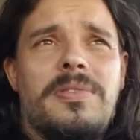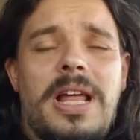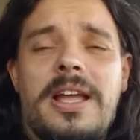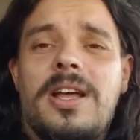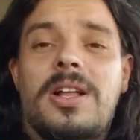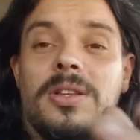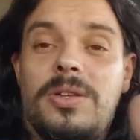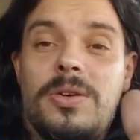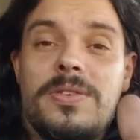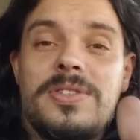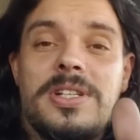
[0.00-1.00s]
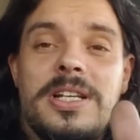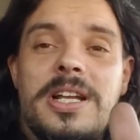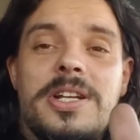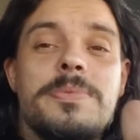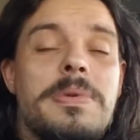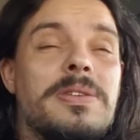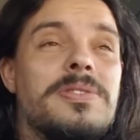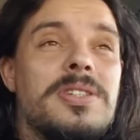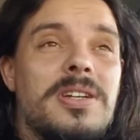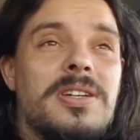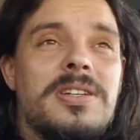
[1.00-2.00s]
like a Lord of Slaanesh
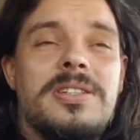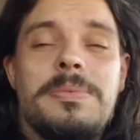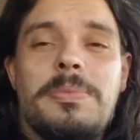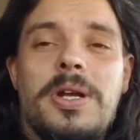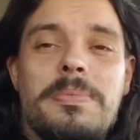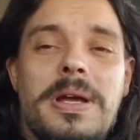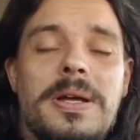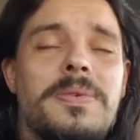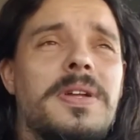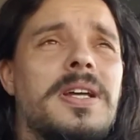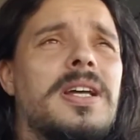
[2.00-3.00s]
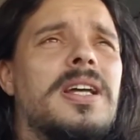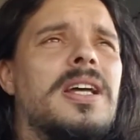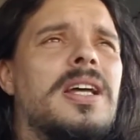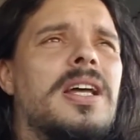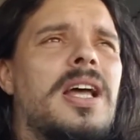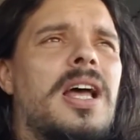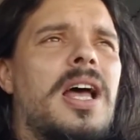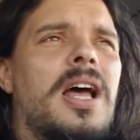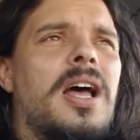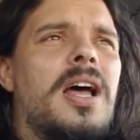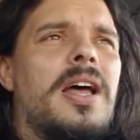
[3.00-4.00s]
mounted on a demonic mount,
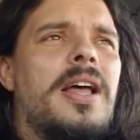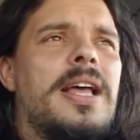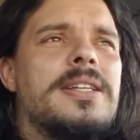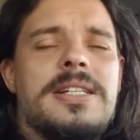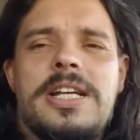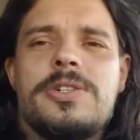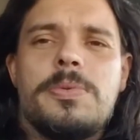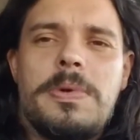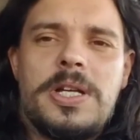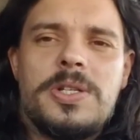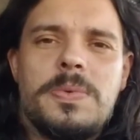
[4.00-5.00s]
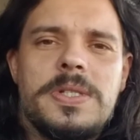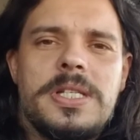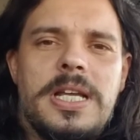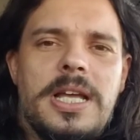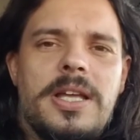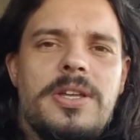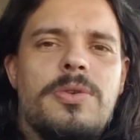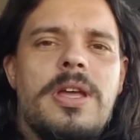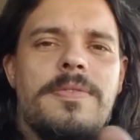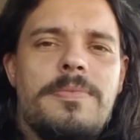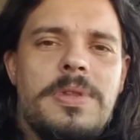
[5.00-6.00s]
has a natural -1 to hit. You
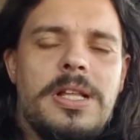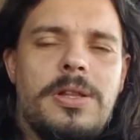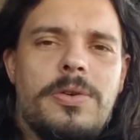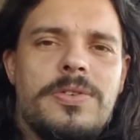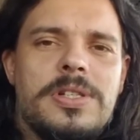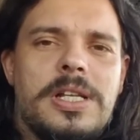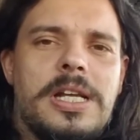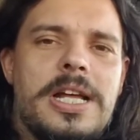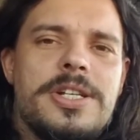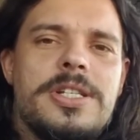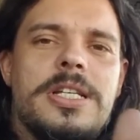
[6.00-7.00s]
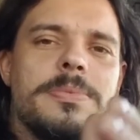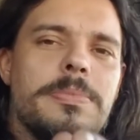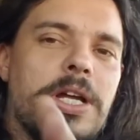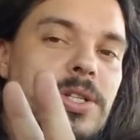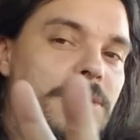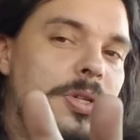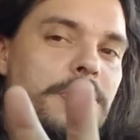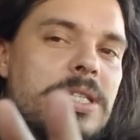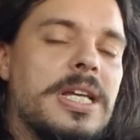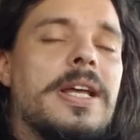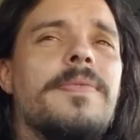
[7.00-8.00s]
give him the Allure of Slaanesh, he's -2
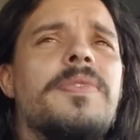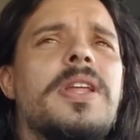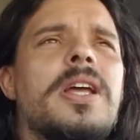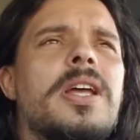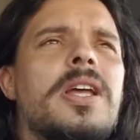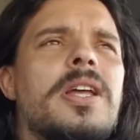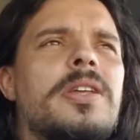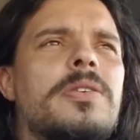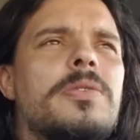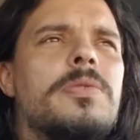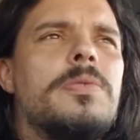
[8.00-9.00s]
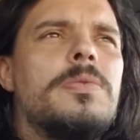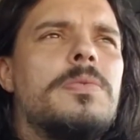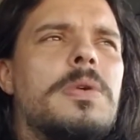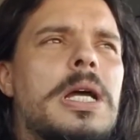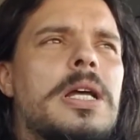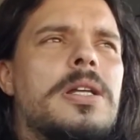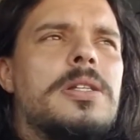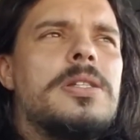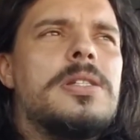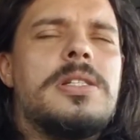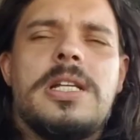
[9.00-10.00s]
to hit. You
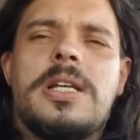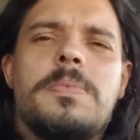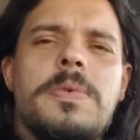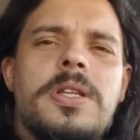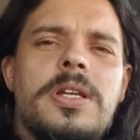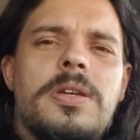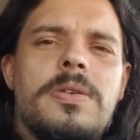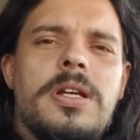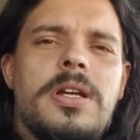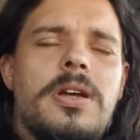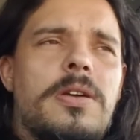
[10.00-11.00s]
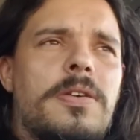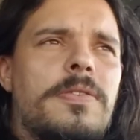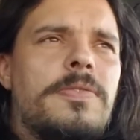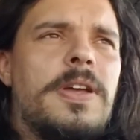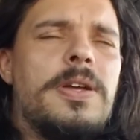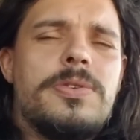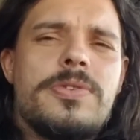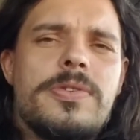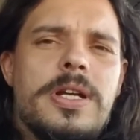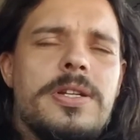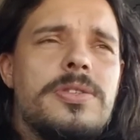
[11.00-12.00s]
stick him with a unit of
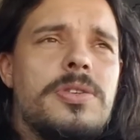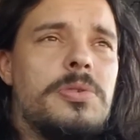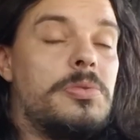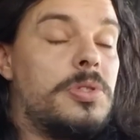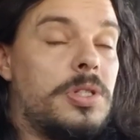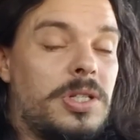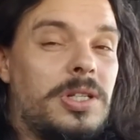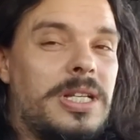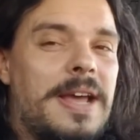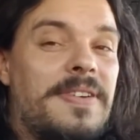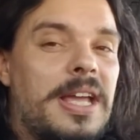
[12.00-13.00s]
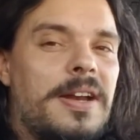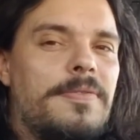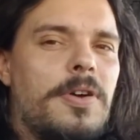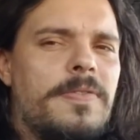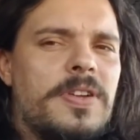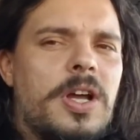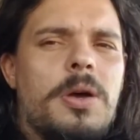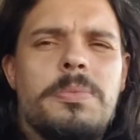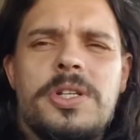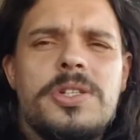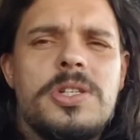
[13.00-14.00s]
Hellstriders who never get involved in
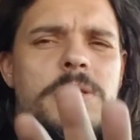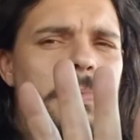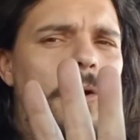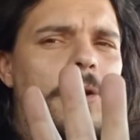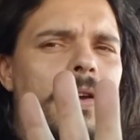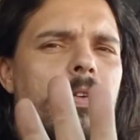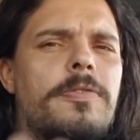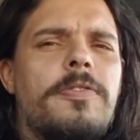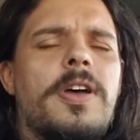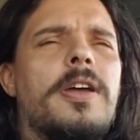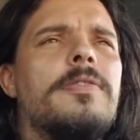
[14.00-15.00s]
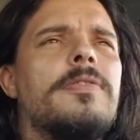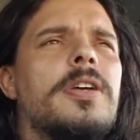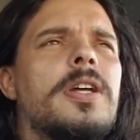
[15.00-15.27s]
combat, just a small unit of 5,